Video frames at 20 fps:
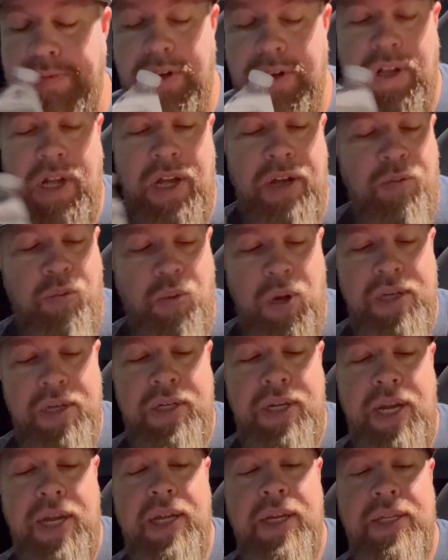all, what
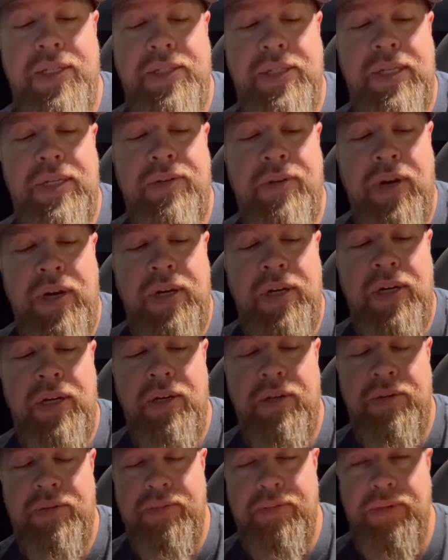day is it right
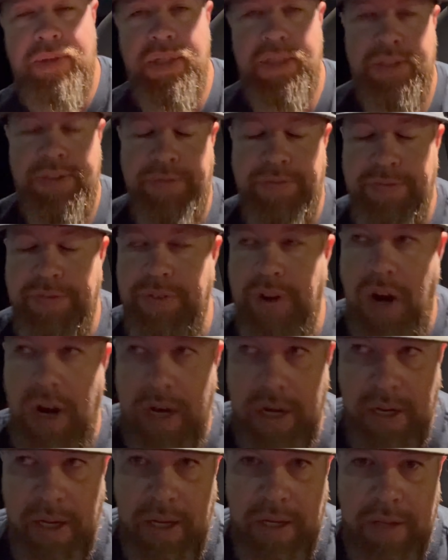now? It's
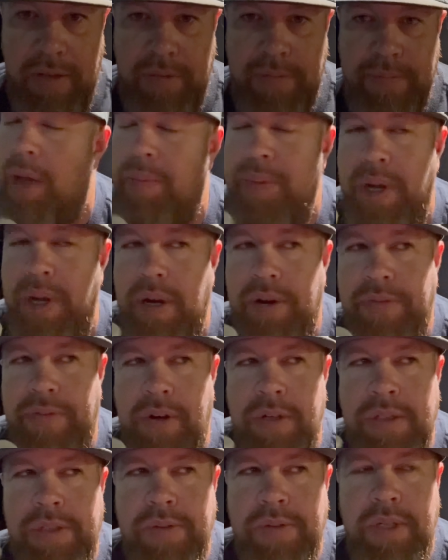Friday. Happy
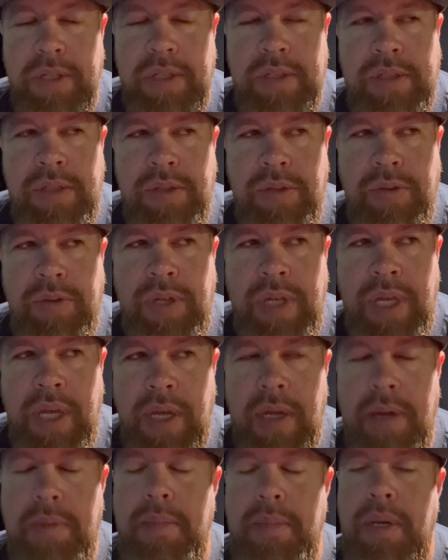anniversary to
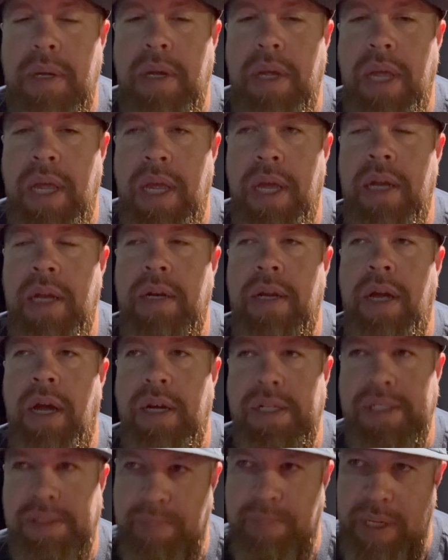Kim and
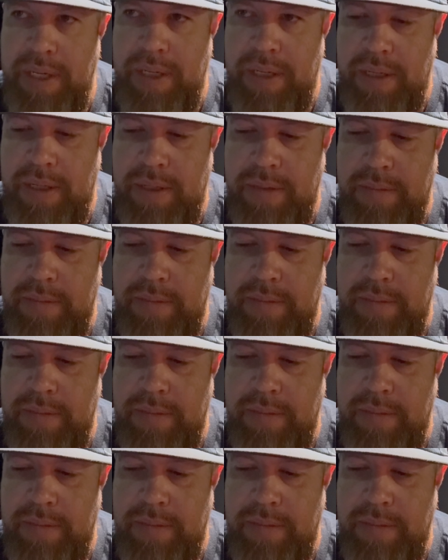husband.